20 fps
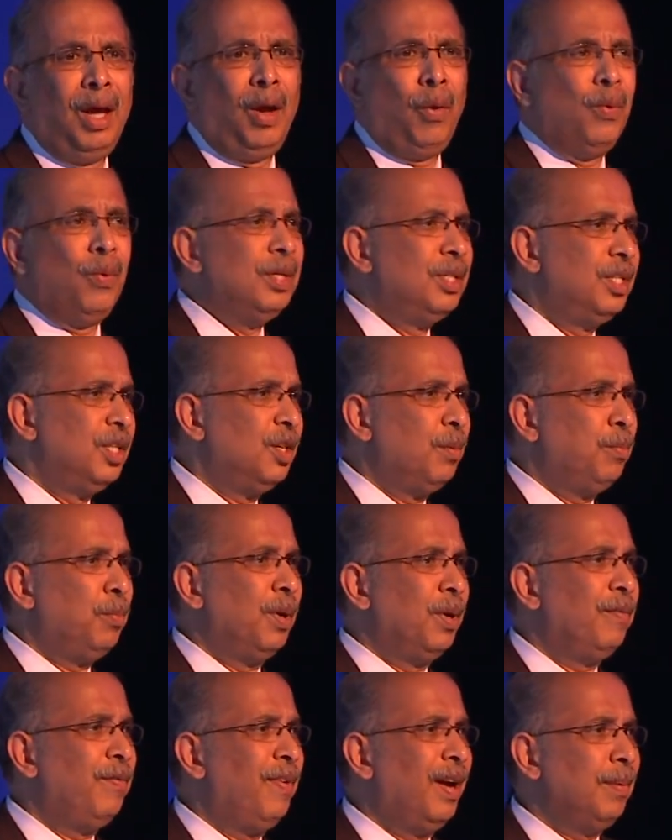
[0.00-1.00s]
with
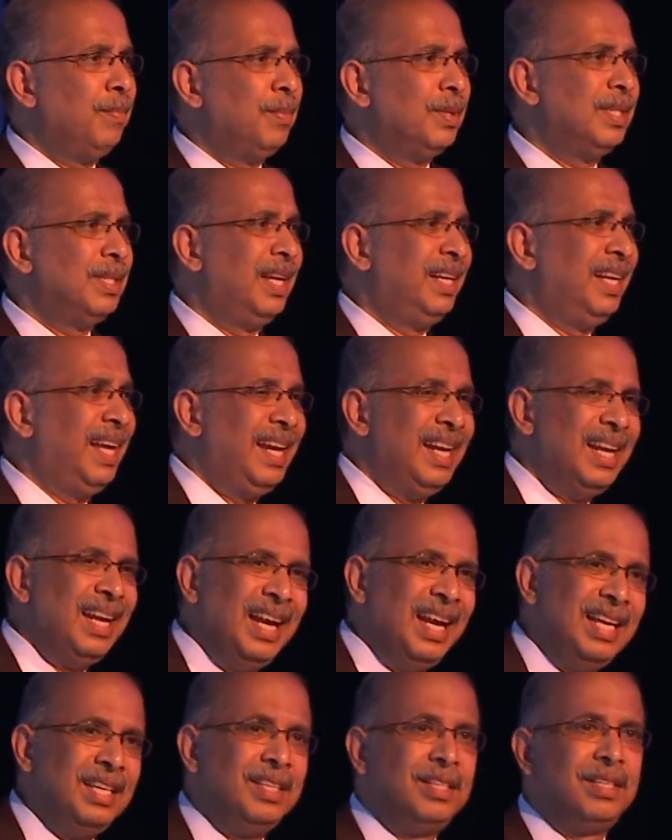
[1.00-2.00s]
0.5% and
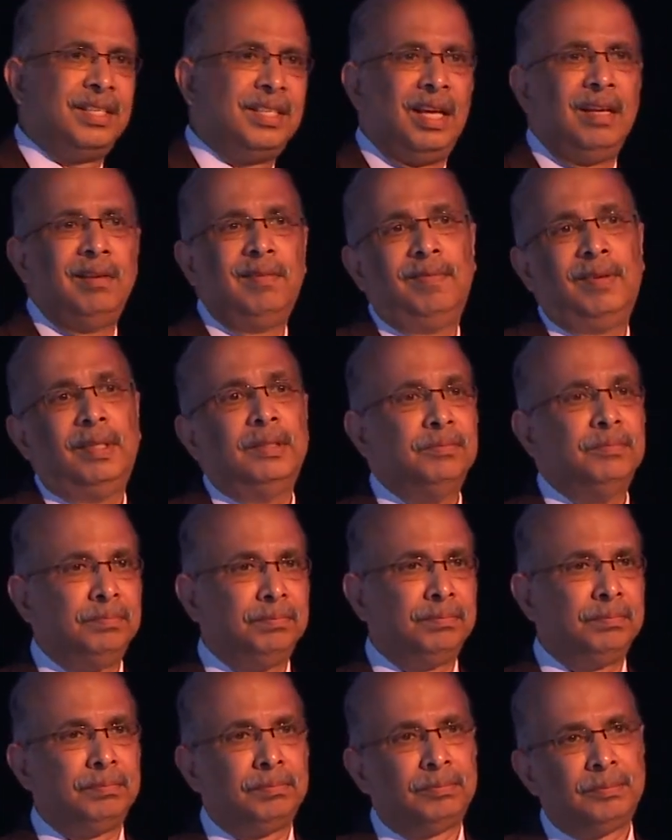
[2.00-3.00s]
less sulfur.
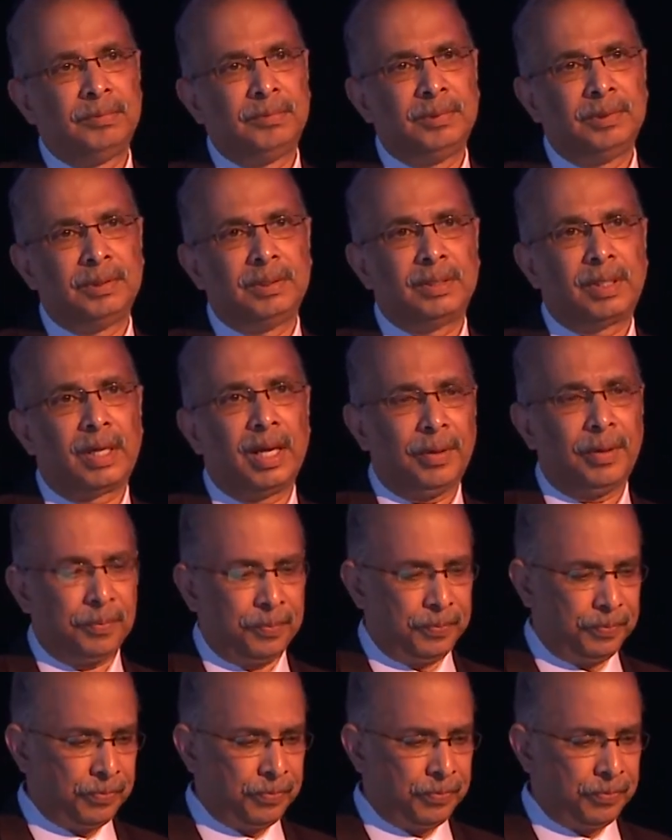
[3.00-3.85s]
Okay.